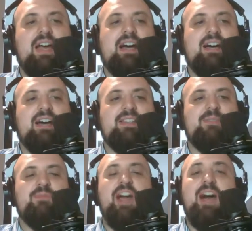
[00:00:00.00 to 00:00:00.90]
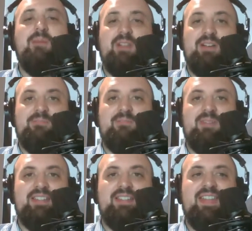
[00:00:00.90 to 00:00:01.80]
The problem
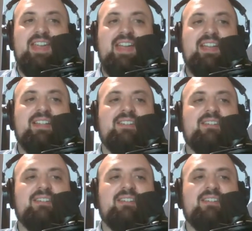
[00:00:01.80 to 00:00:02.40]
is that